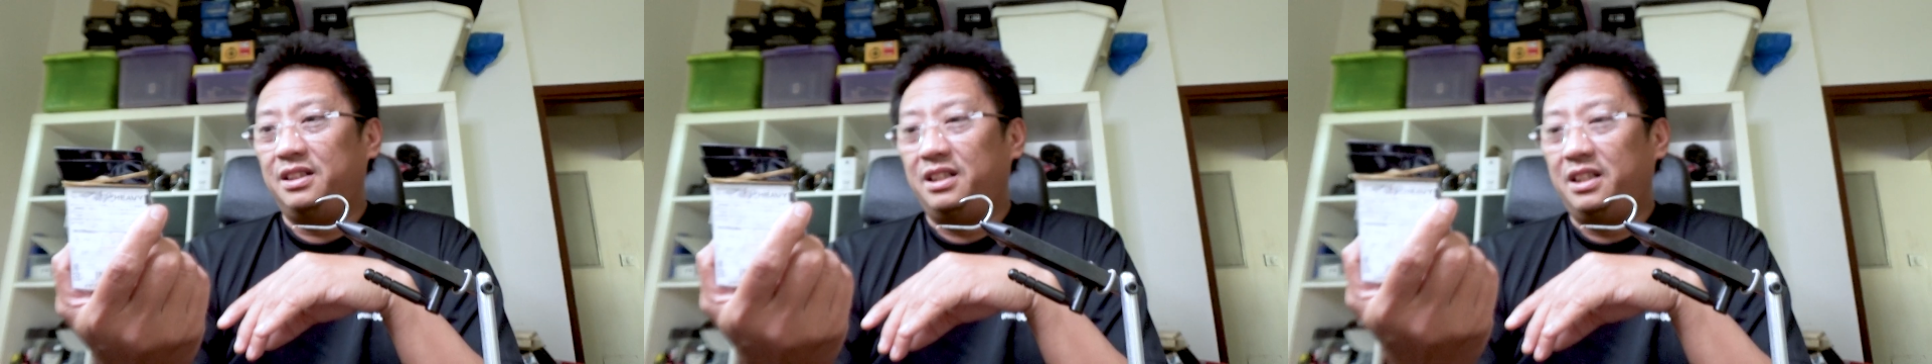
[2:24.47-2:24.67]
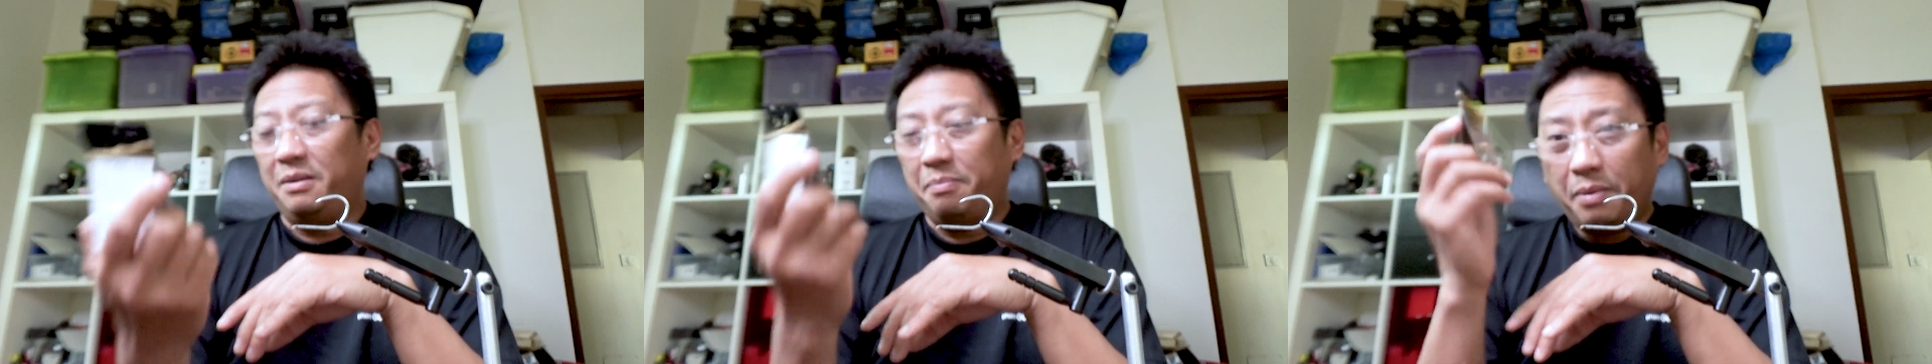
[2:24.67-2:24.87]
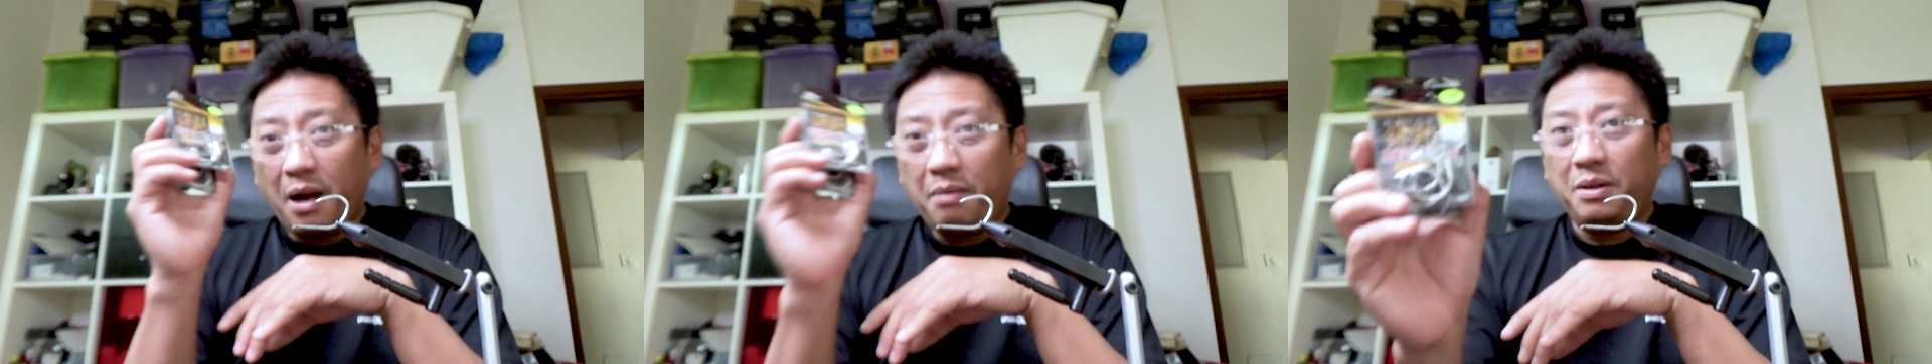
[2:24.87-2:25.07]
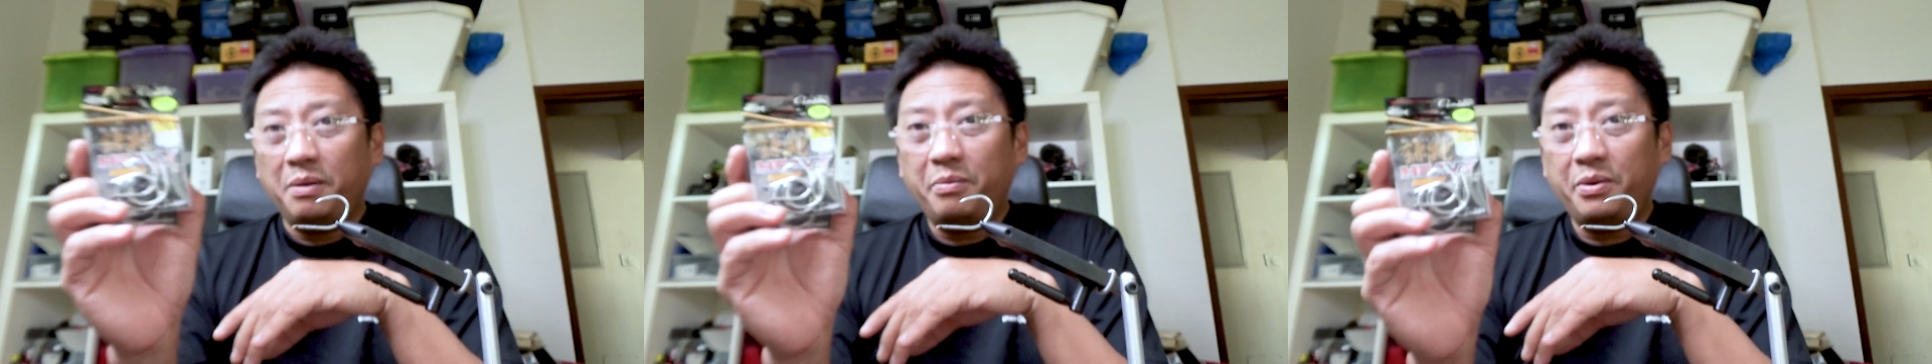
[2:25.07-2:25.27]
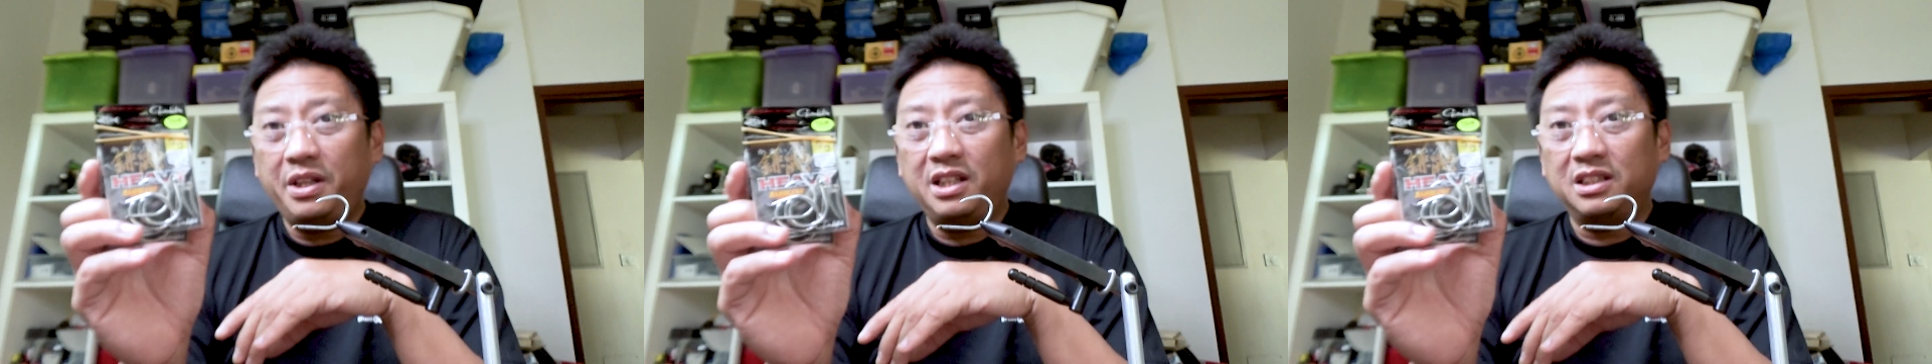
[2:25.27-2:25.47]
the
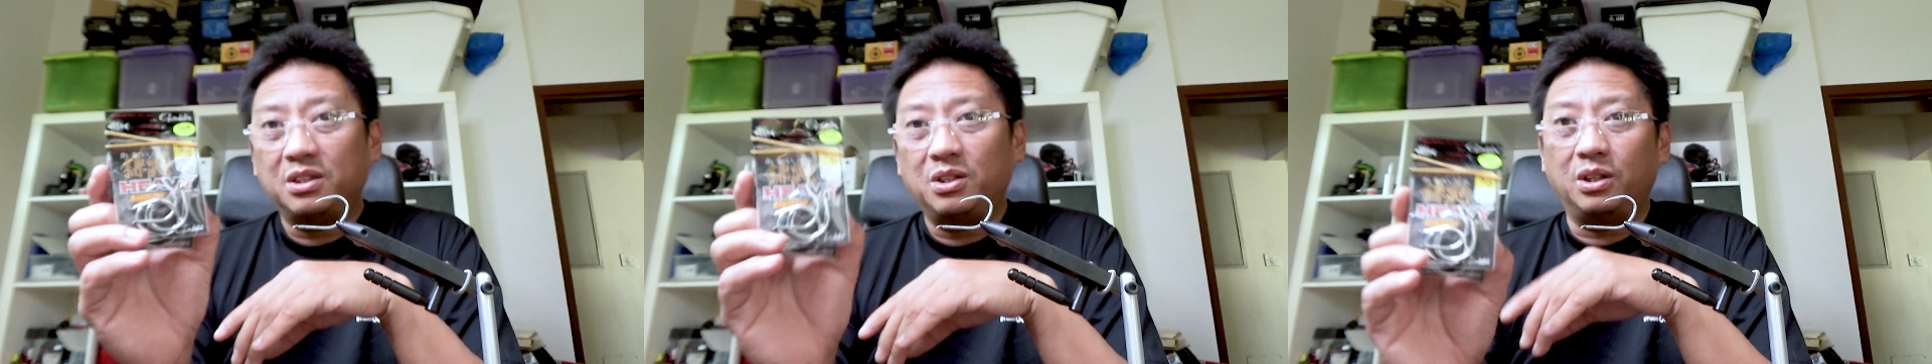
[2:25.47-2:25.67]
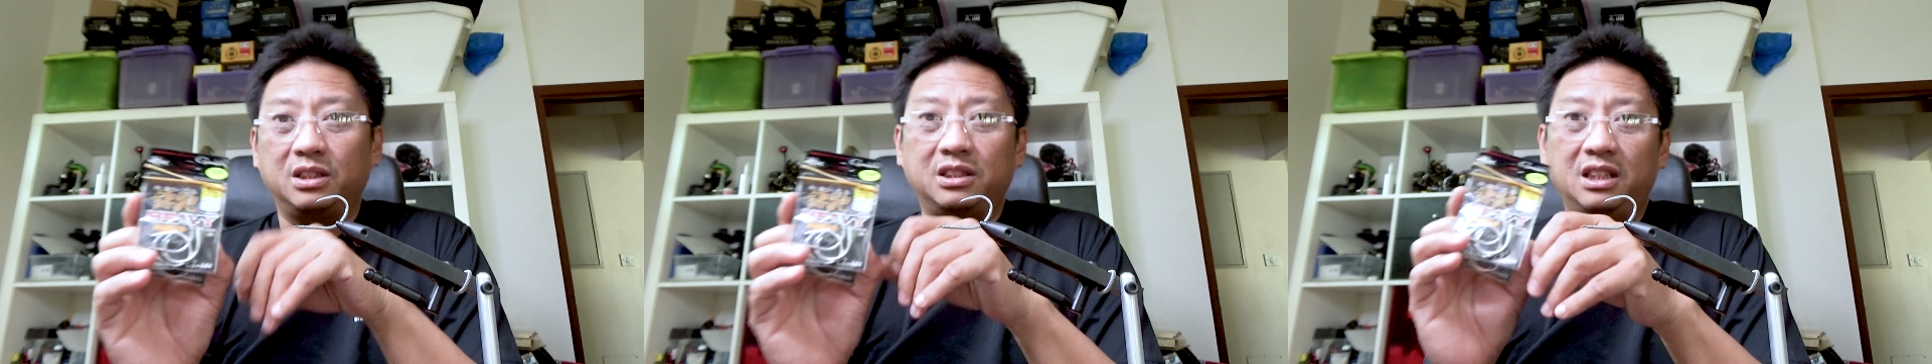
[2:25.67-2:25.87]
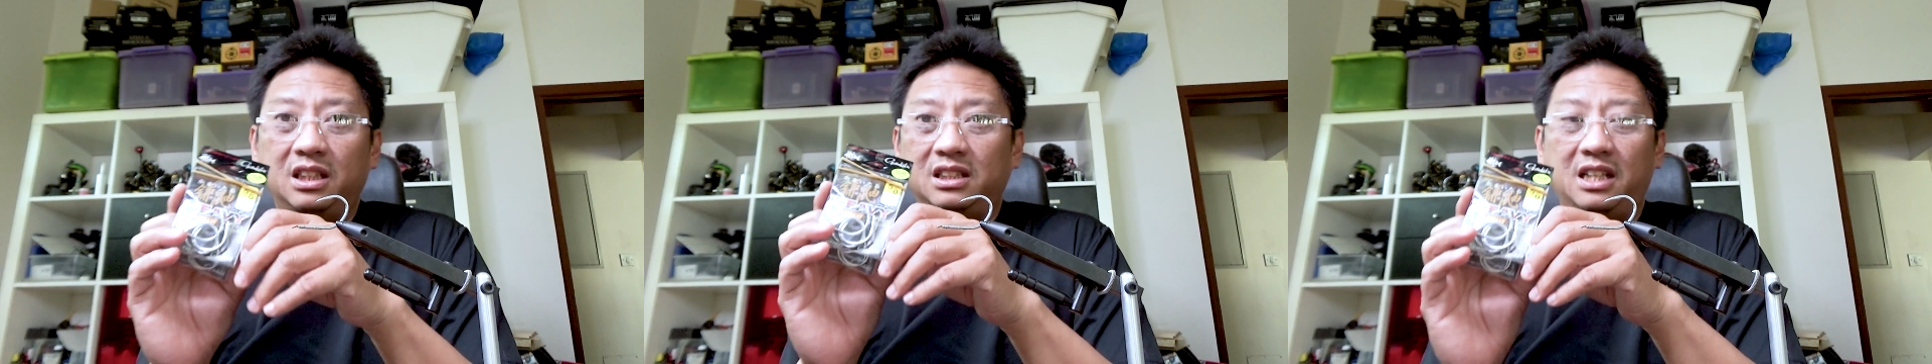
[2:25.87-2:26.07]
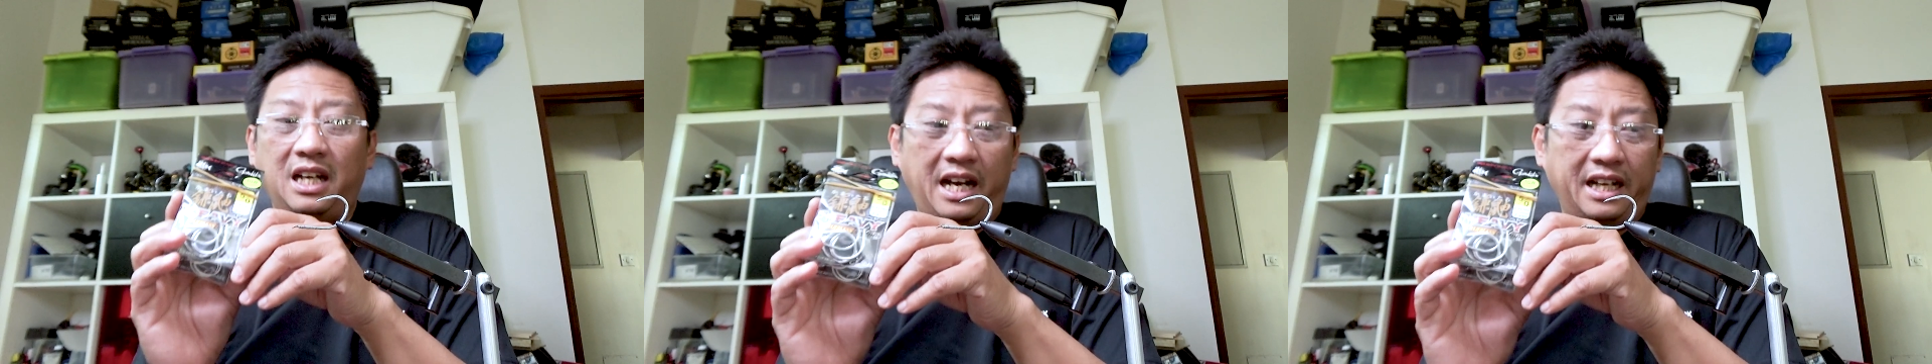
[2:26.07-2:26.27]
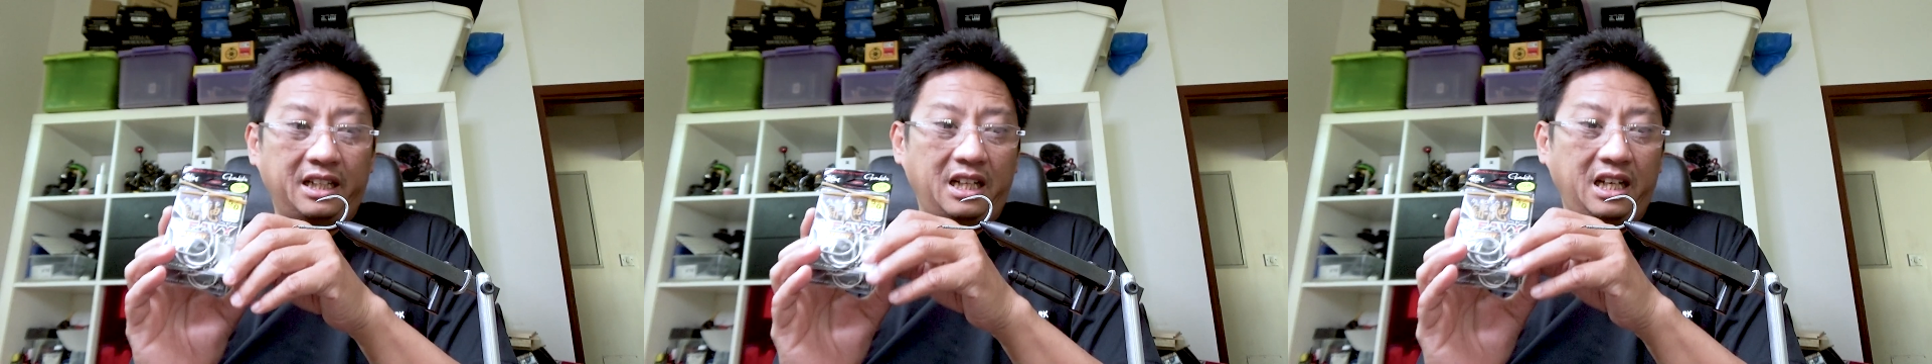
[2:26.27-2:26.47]
problem with these hooks is
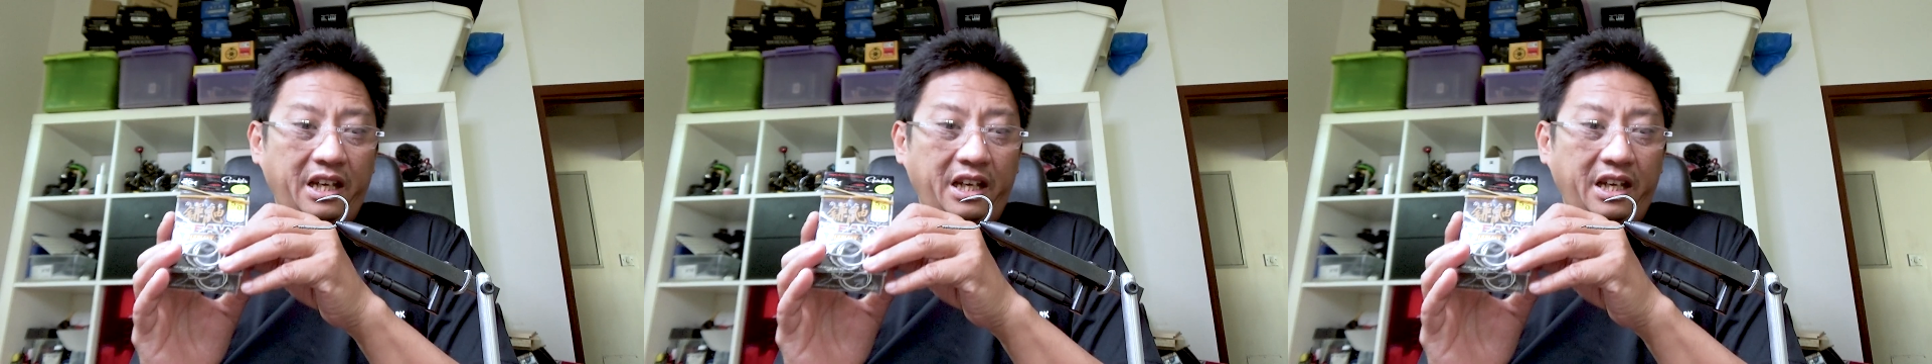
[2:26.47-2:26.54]
that